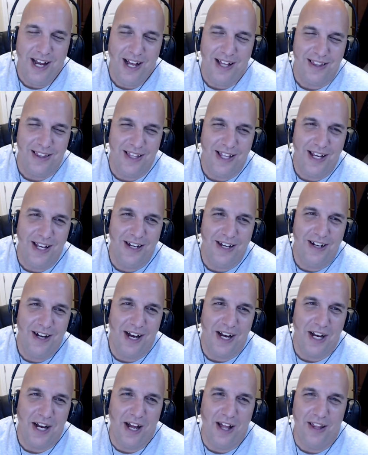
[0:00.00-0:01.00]
I think I
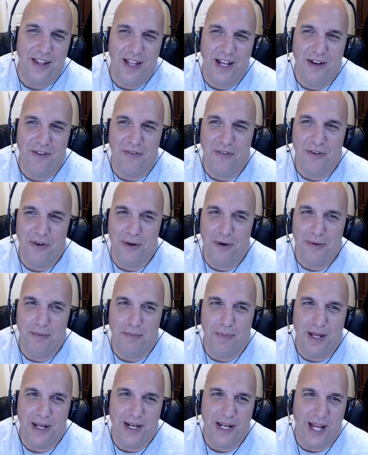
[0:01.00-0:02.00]
got that from
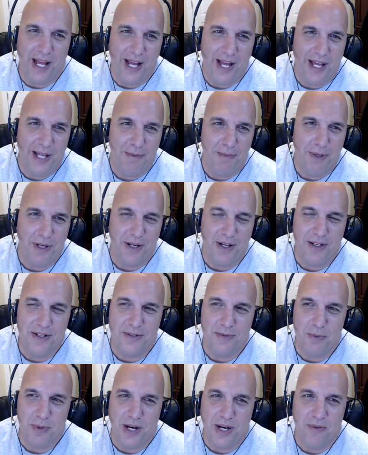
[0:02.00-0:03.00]
my dad
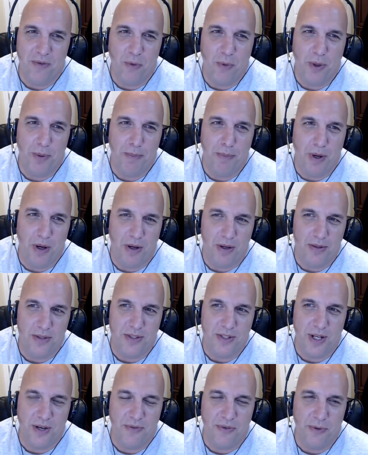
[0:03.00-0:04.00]
because whenever we bought
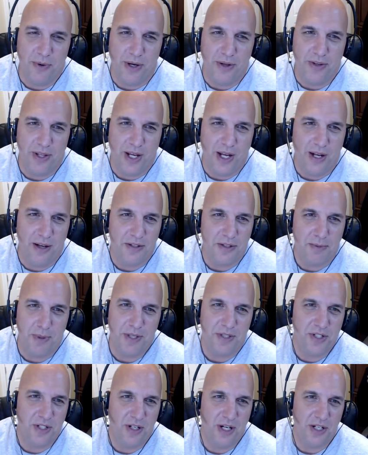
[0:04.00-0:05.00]
stuff around the house,
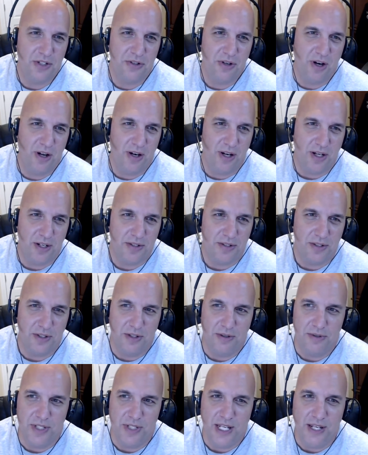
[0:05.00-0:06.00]
especially electronics, you
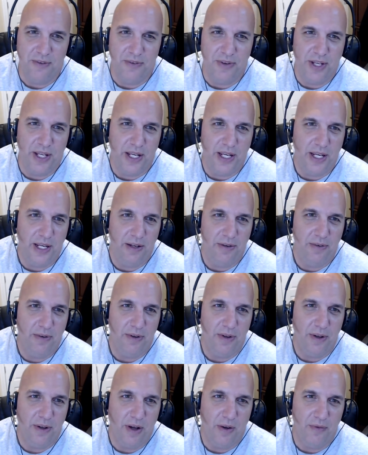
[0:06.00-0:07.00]
know, TV,
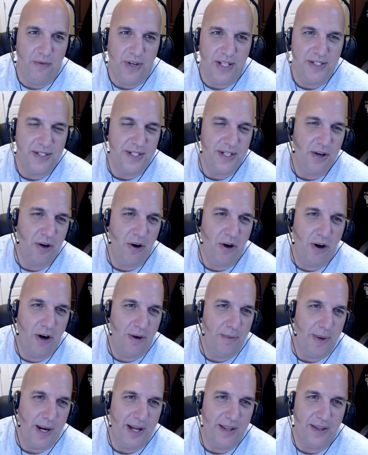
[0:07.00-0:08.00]
uh, VCR
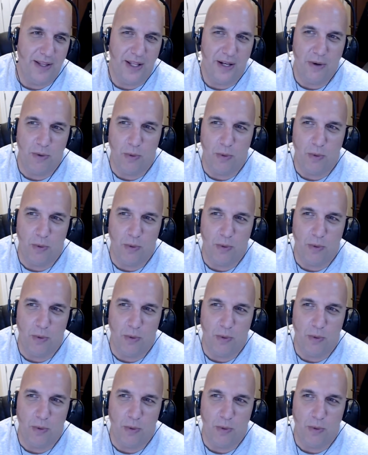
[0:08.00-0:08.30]
back then or